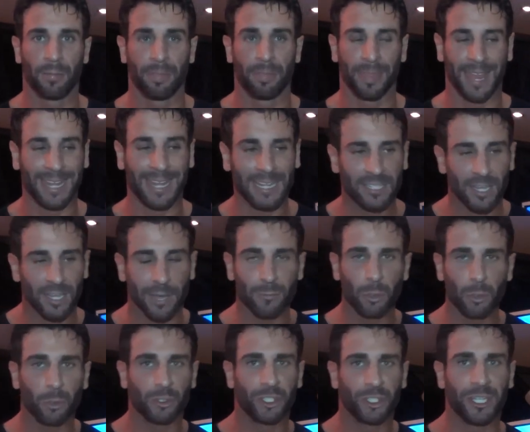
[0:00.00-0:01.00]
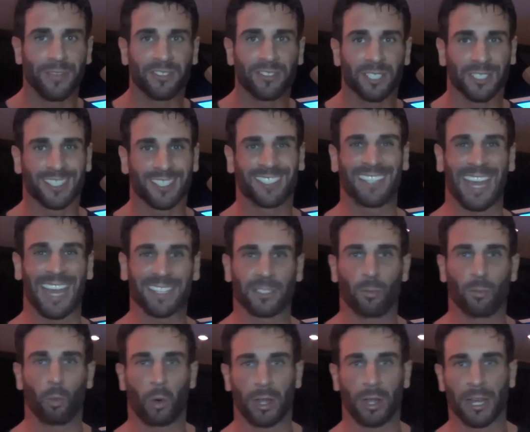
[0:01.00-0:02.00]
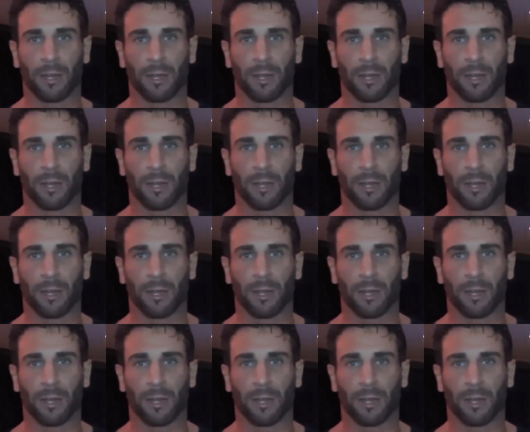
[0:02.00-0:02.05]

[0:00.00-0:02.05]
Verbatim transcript: Anytime you achieve success in one